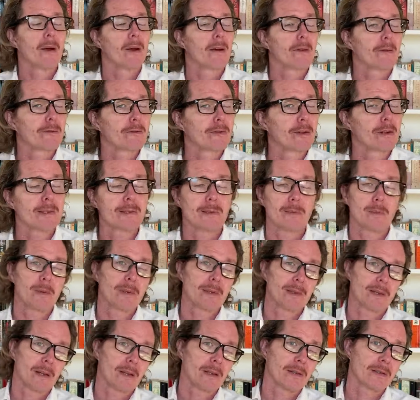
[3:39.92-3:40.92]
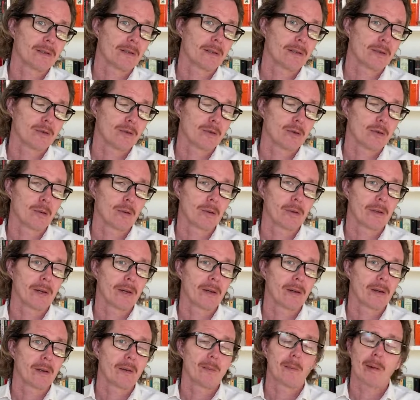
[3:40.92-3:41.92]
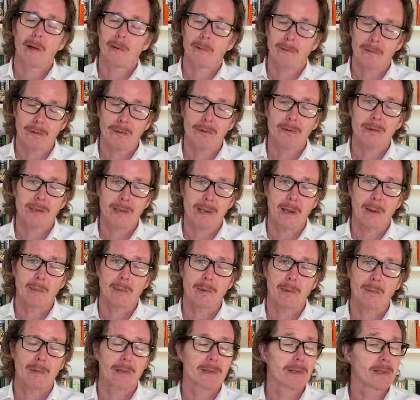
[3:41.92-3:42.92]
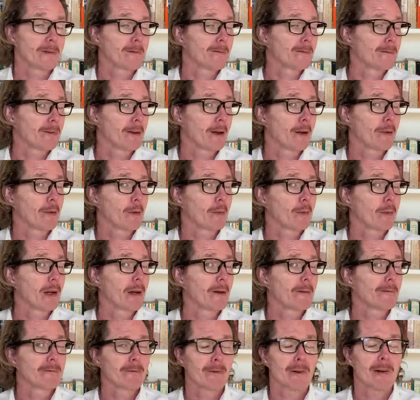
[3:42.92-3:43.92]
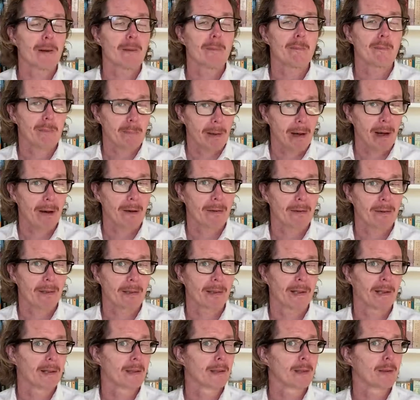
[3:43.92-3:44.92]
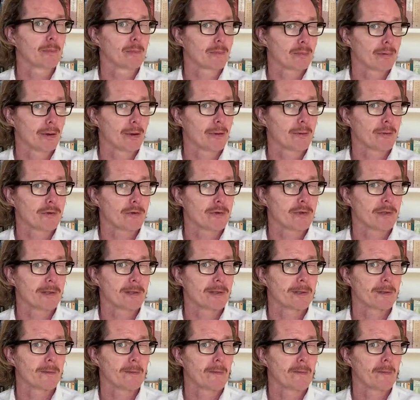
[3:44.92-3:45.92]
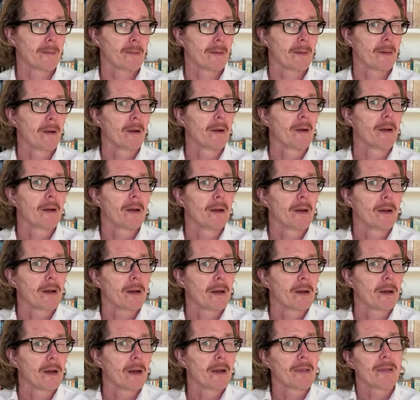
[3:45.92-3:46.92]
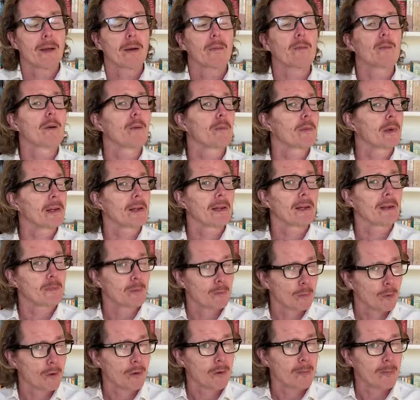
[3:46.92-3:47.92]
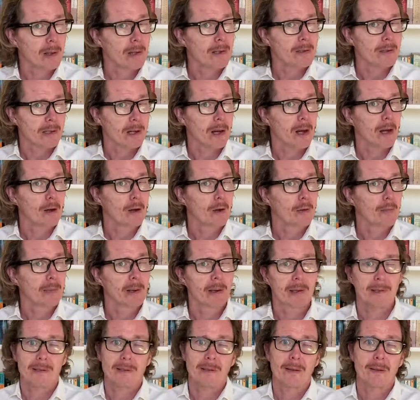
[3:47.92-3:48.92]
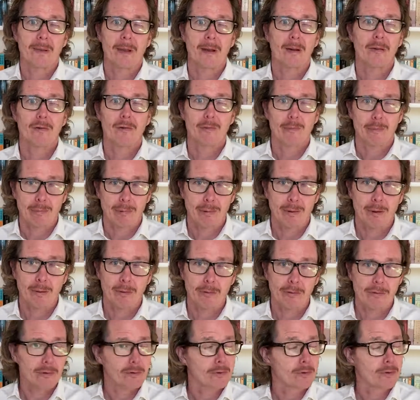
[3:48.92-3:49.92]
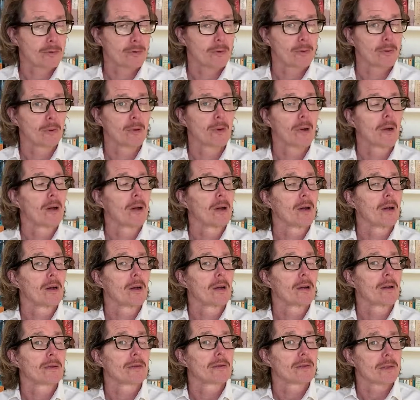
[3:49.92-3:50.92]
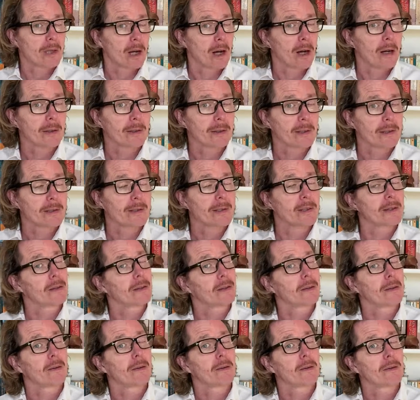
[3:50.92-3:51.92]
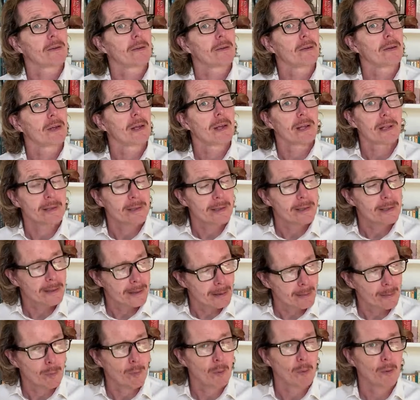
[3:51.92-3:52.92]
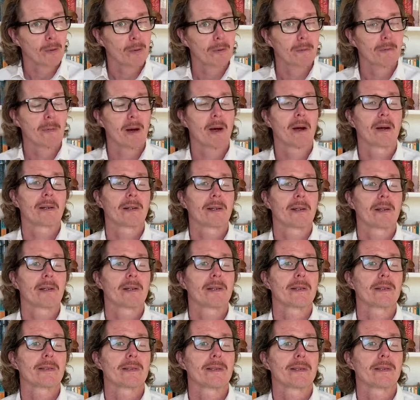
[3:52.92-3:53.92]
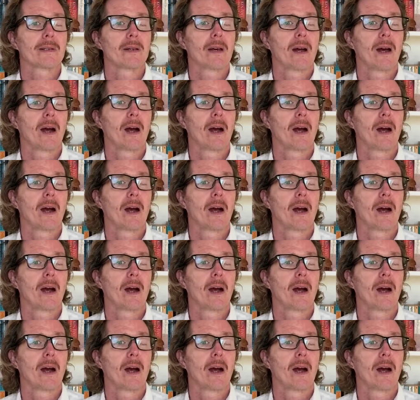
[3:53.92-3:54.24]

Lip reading: First, we started talking about food supplements and found that we have very parallel approaches. And then when we learned more about Erchomax and their approach to targeting in small markets,